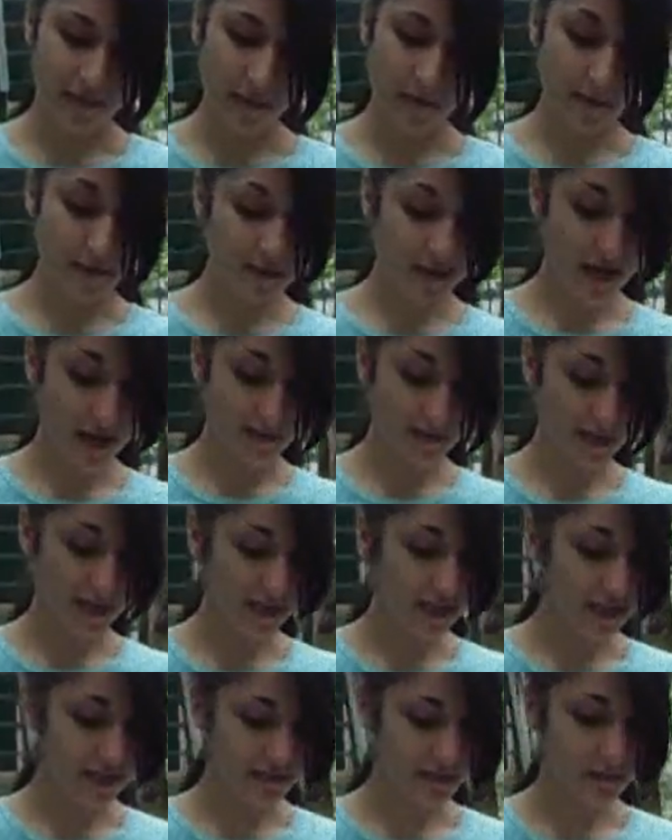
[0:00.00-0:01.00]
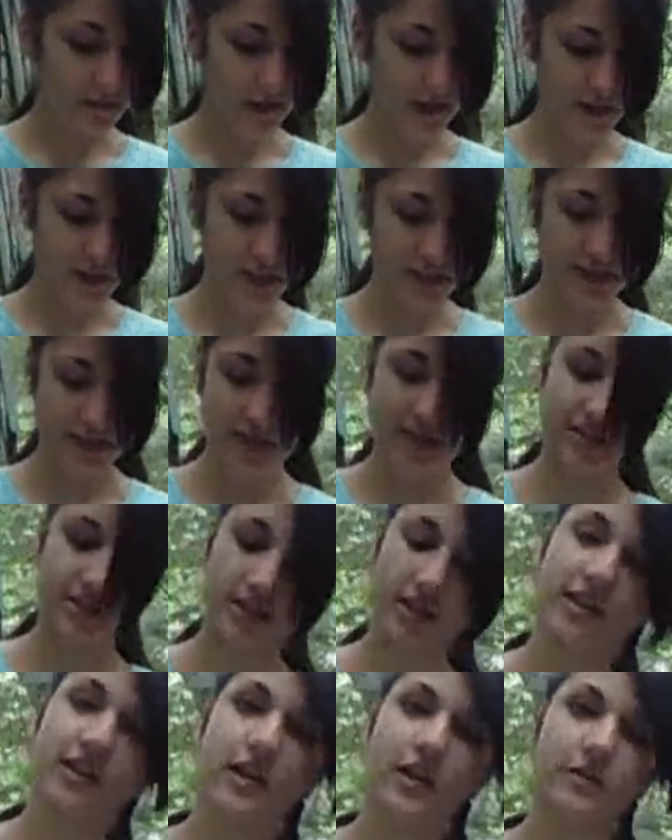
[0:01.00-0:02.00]
booby traps, and even punji stakes
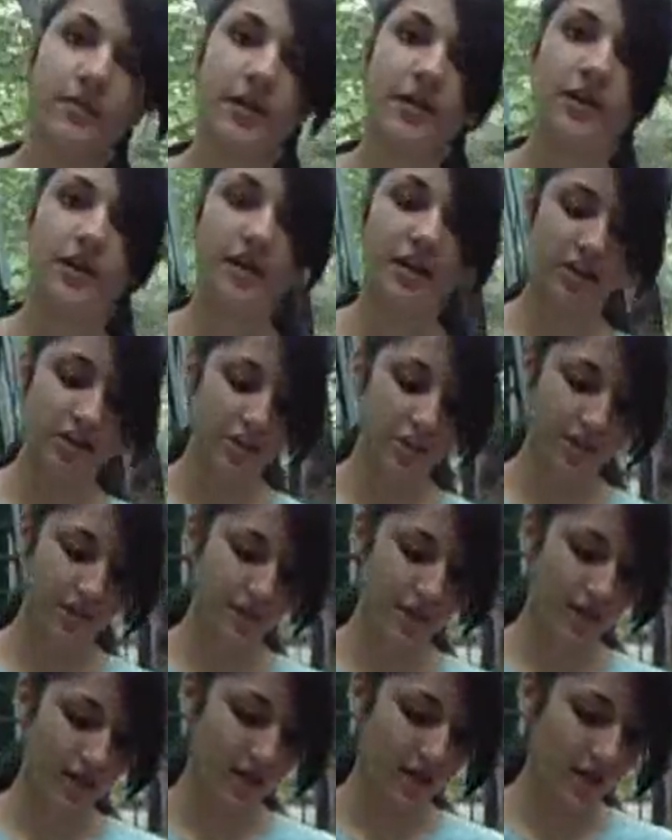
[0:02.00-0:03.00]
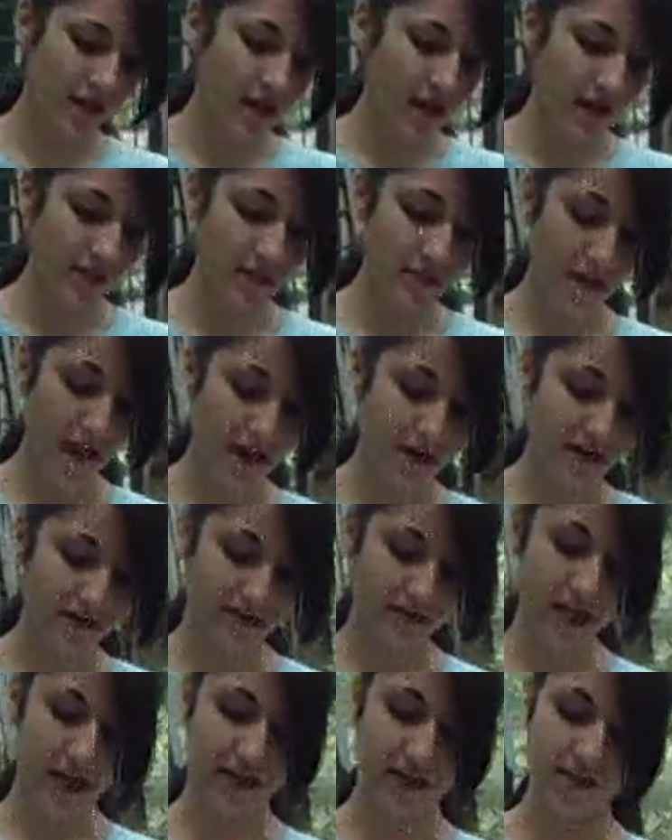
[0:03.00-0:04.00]
could kill me or injure me in the matter
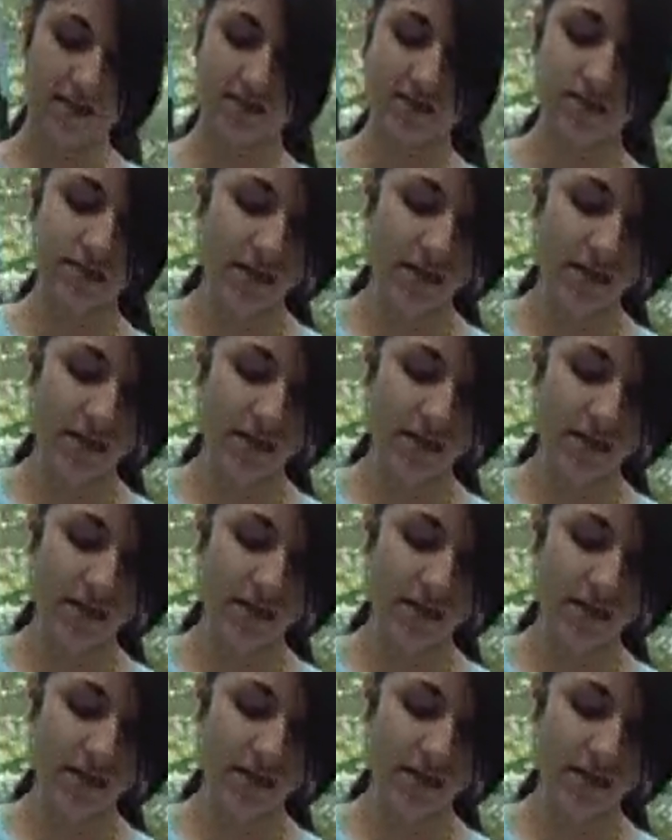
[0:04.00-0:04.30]
of seconds.